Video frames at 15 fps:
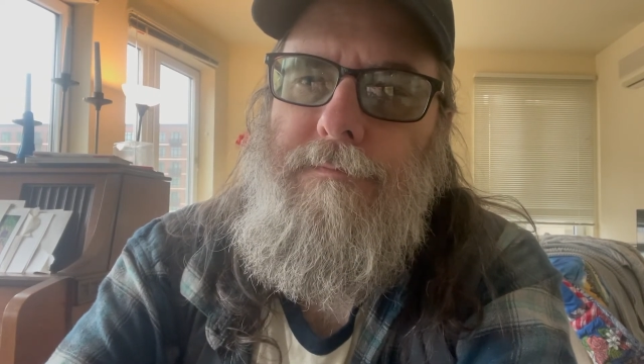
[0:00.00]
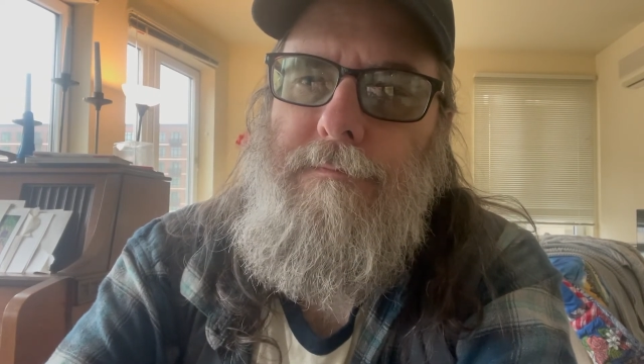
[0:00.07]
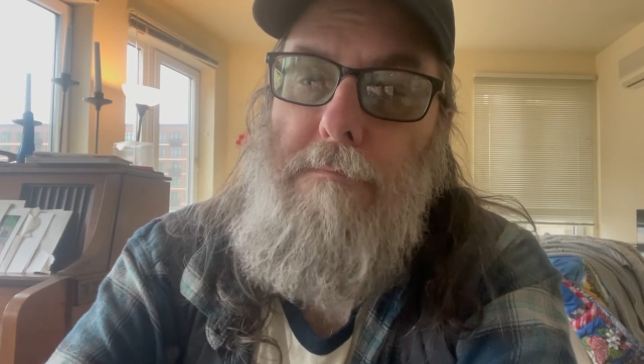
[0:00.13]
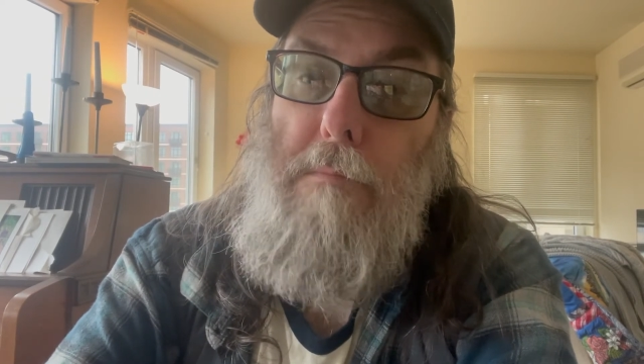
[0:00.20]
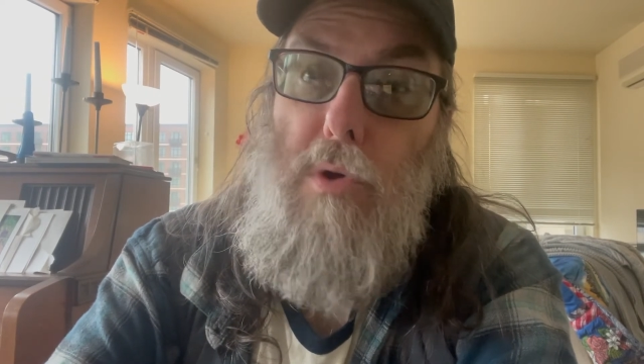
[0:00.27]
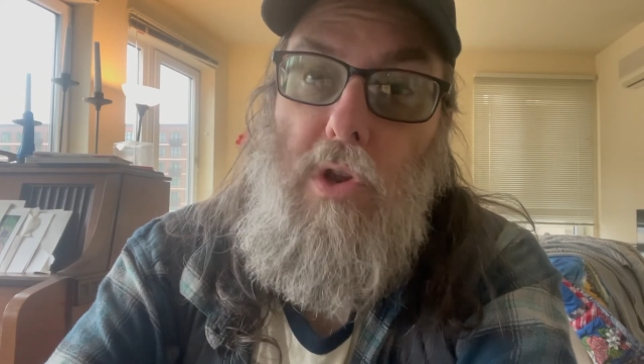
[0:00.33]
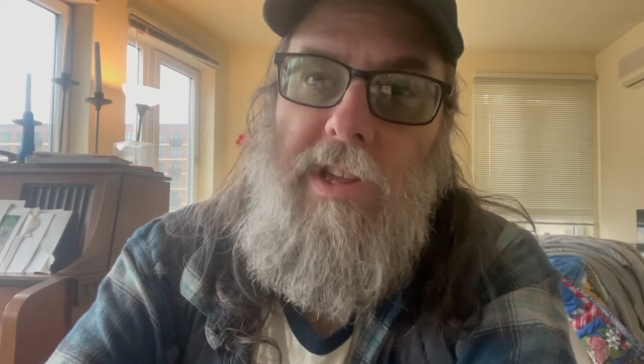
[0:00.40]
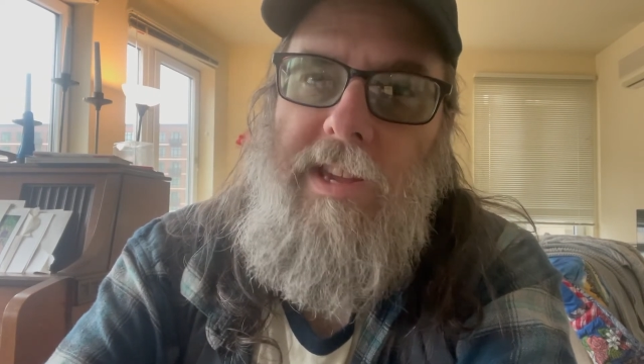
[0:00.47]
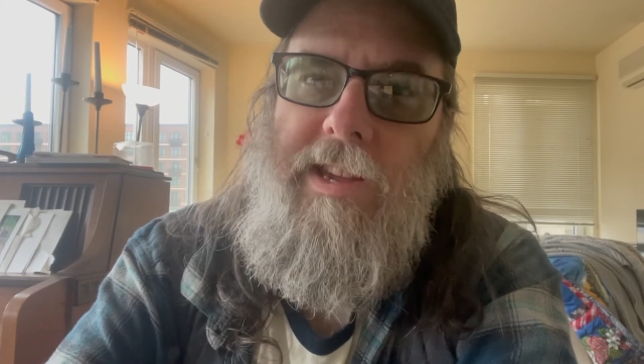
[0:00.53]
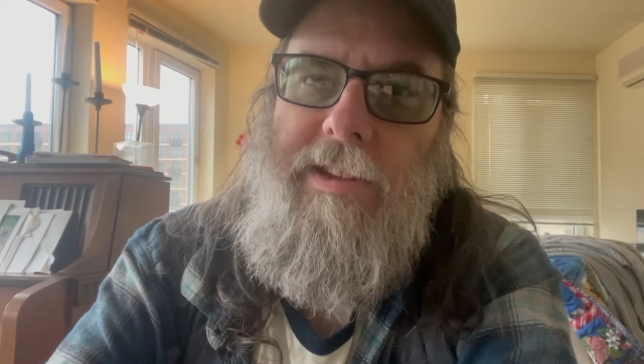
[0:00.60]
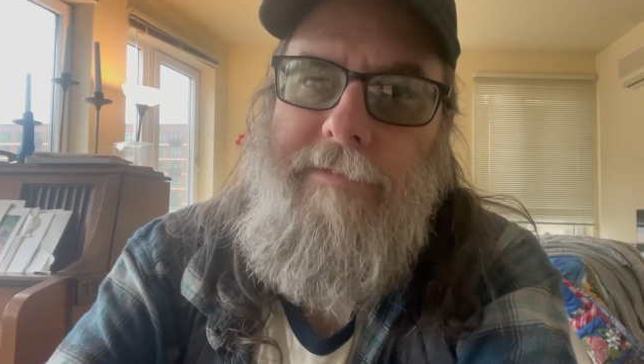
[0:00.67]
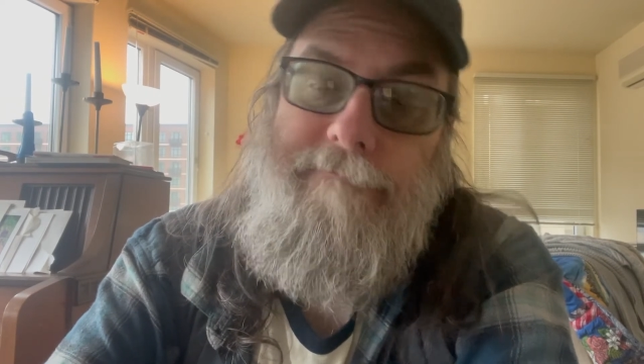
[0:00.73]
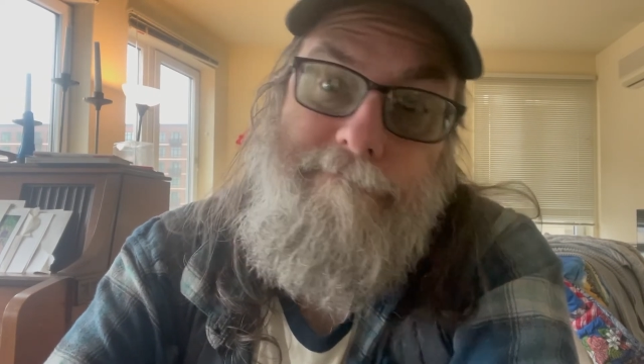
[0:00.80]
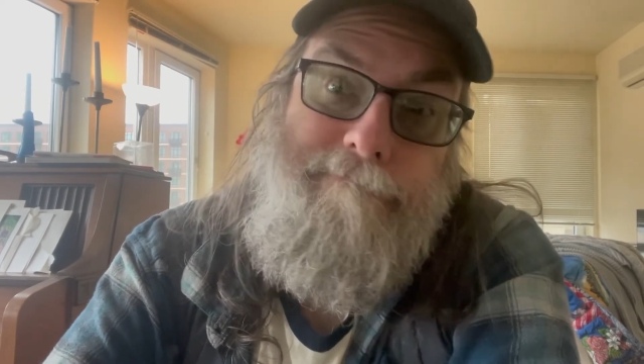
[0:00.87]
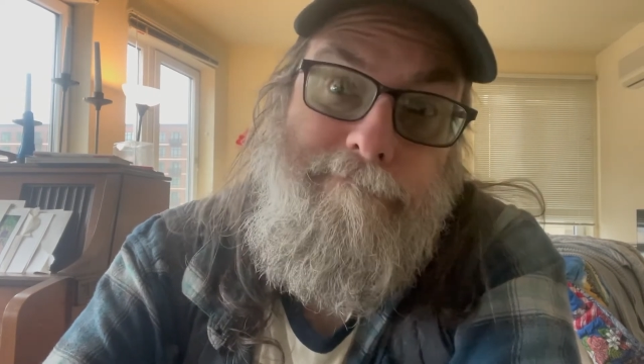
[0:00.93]

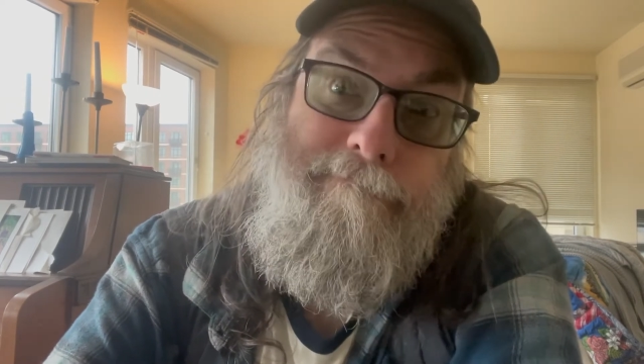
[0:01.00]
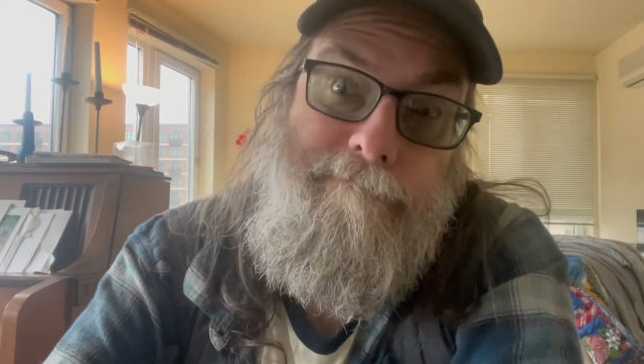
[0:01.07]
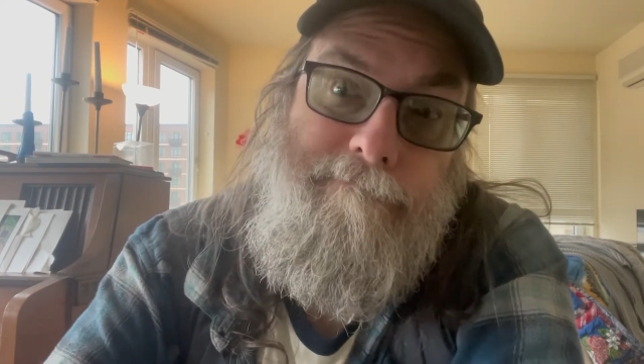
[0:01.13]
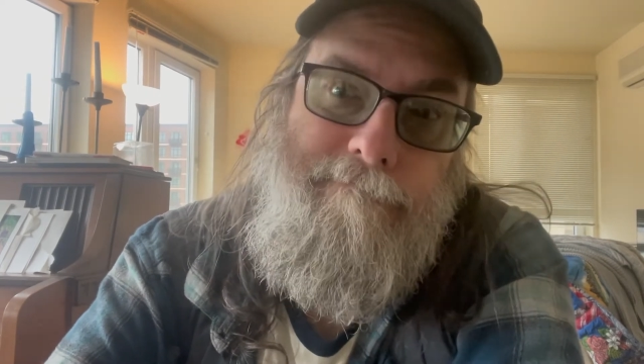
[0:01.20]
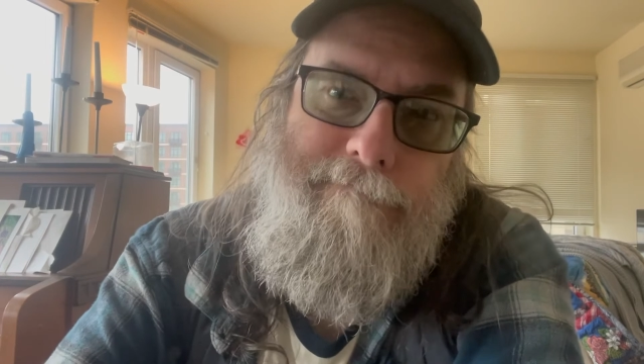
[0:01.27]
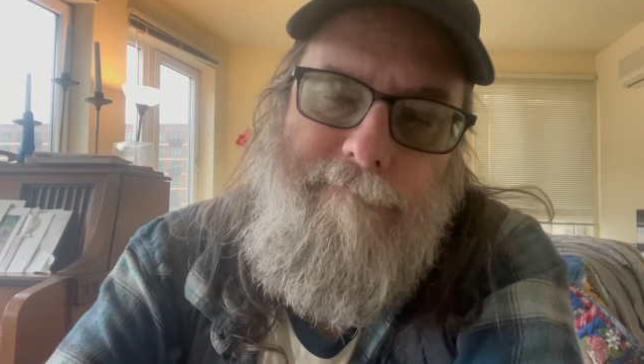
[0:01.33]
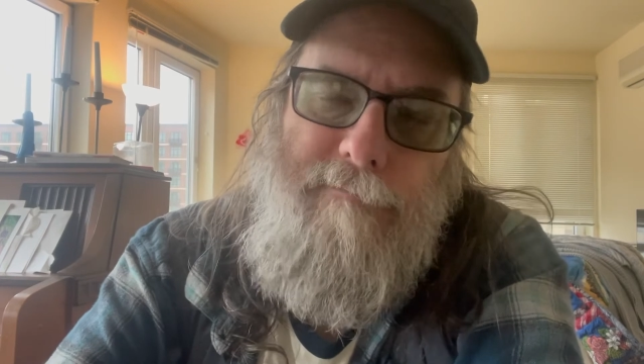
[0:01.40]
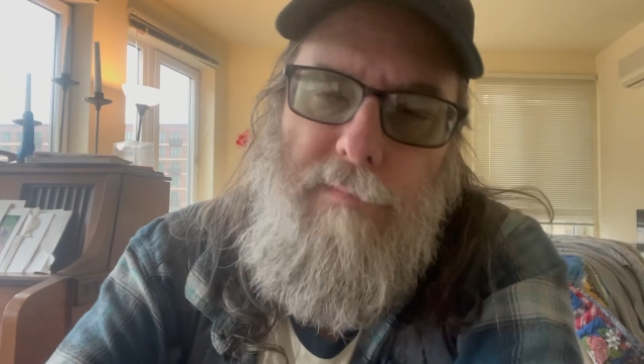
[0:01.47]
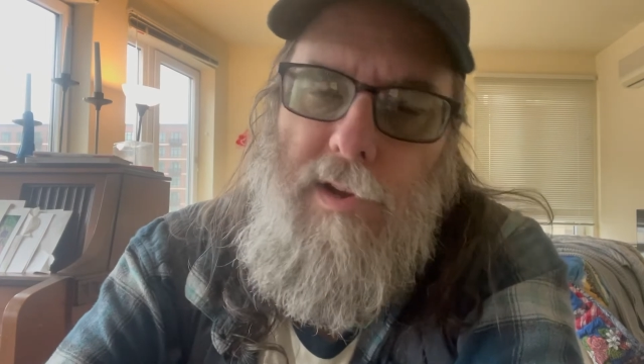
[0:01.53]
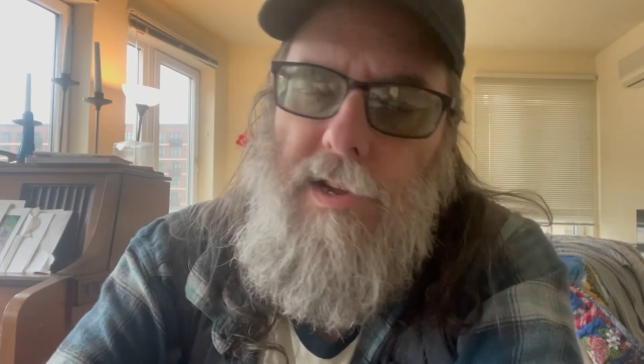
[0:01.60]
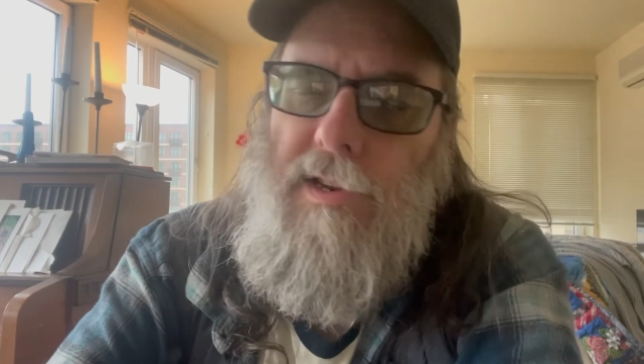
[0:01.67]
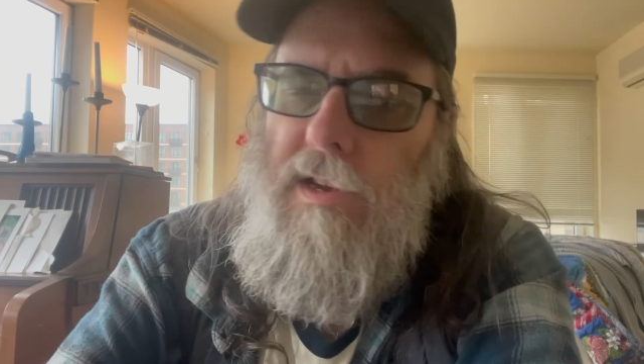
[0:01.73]
bullying. But